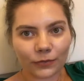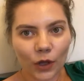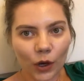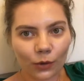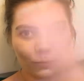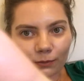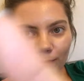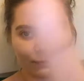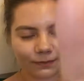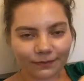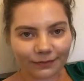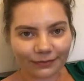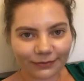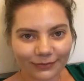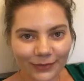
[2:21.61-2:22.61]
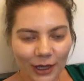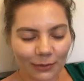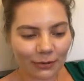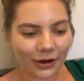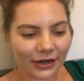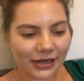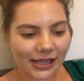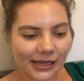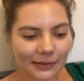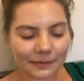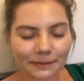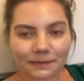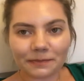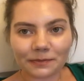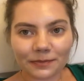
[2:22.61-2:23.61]
Nope, no product
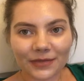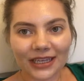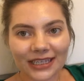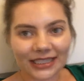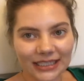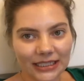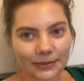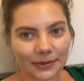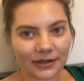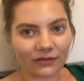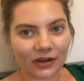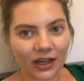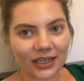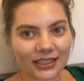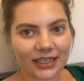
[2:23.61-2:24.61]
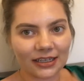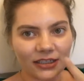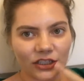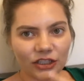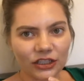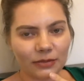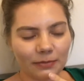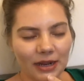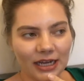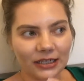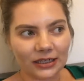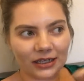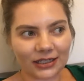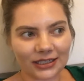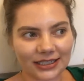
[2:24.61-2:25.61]
there, just a bit of gloss. I just
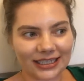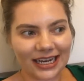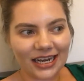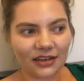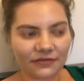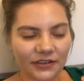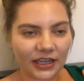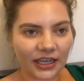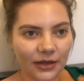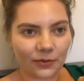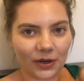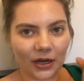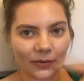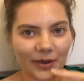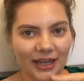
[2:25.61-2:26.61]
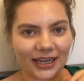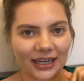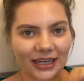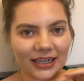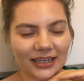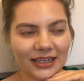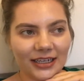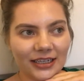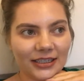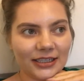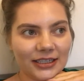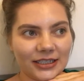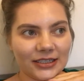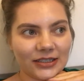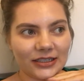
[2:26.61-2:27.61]
applied gloss because I left it here while I went, and
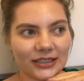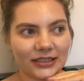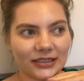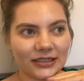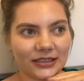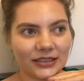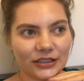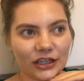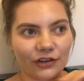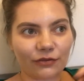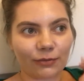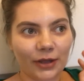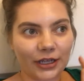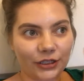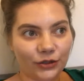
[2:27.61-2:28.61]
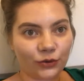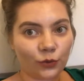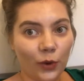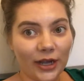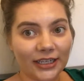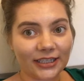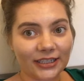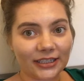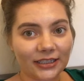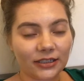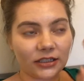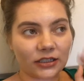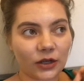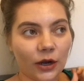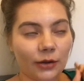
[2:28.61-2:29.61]
so I
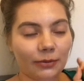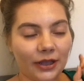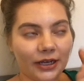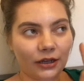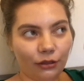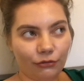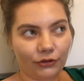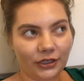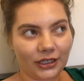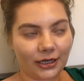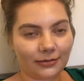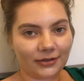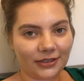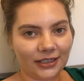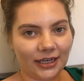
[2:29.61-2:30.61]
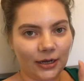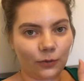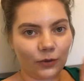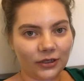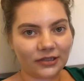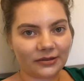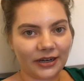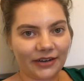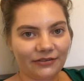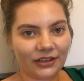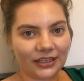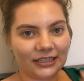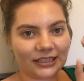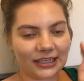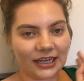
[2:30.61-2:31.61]
applied it 3 times today, once when I
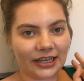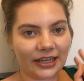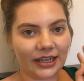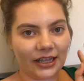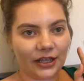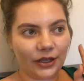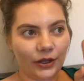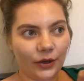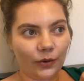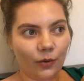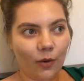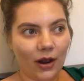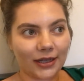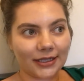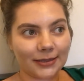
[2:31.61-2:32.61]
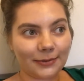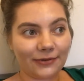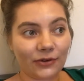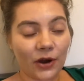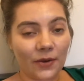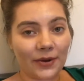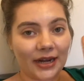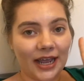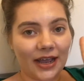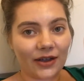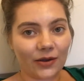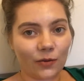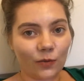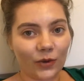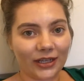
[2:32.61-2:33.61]
first did it, once before I went
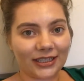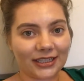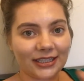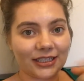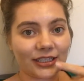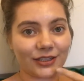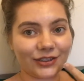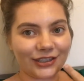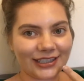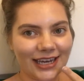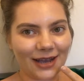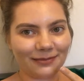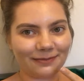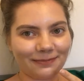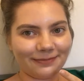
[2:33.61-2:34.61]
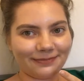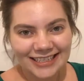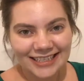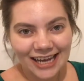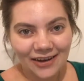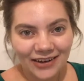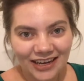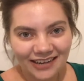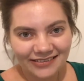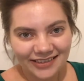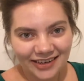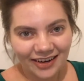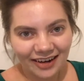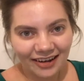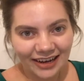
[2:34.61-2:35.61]
out, and once just now. It's now
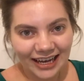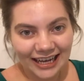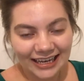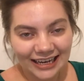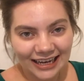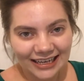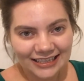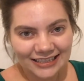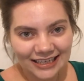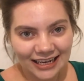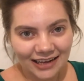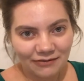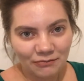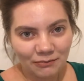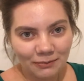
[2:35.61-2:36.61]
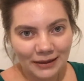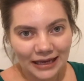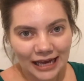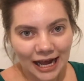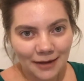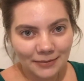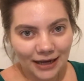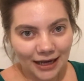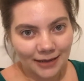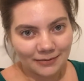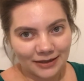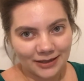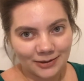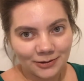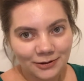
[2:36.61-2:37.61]
11 o'clock at night, 11 p.m. I
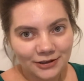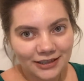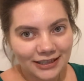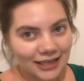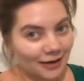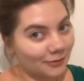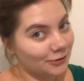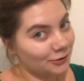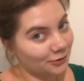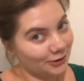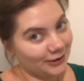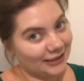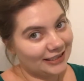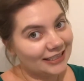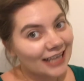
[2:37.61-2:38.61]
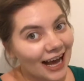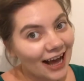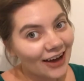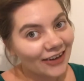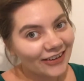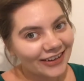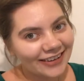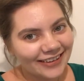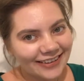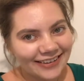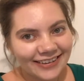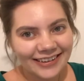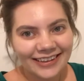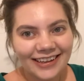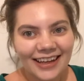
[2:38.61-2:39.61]
am exhausted, I'm sure you can tell.
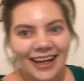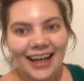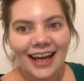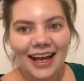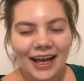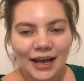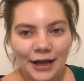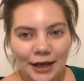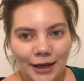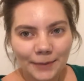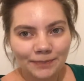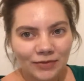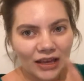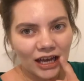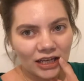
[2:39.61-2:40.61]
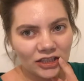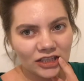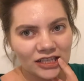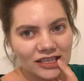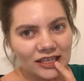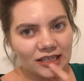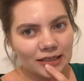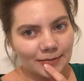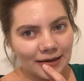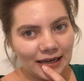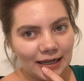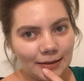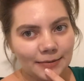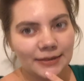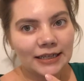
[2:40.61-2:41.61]
I just looked at
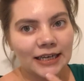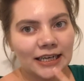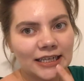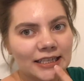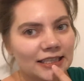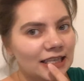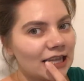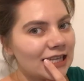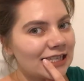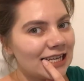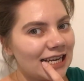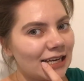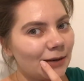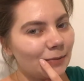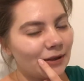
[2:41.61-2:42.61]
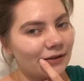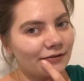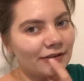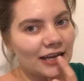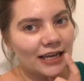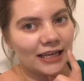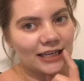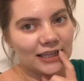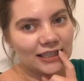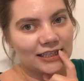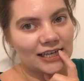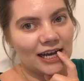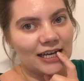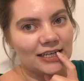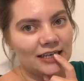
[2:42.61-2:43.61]
my lips and I can see there's a little bit of flaking at the
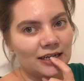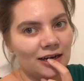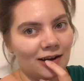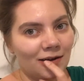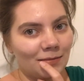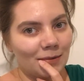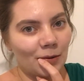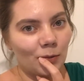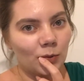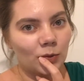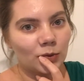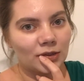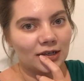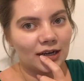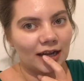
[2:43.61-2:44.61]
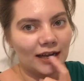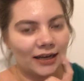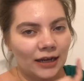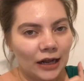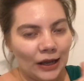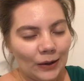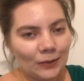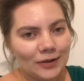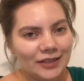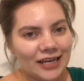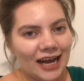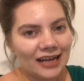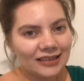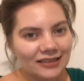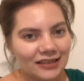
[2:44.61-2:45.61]
side and along my waterline,
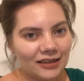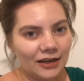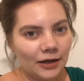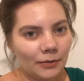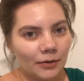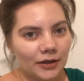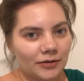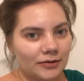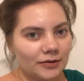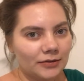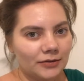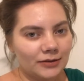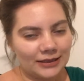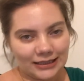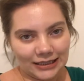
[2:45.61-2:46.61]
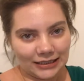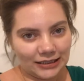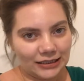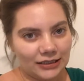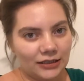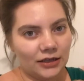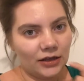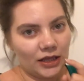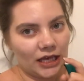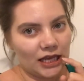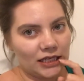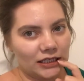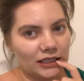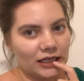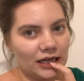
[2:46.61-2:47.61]
which I had to look at what it was called because I didn't know
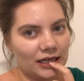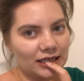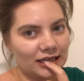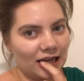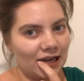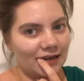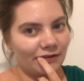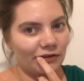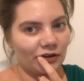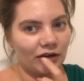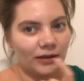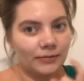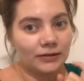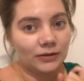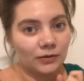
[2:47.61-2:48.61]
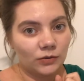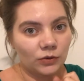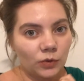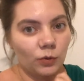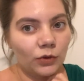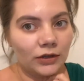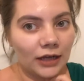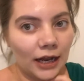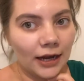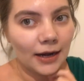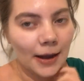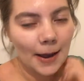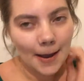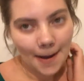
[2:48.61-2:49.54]
the inside line of your lips is called a waterline.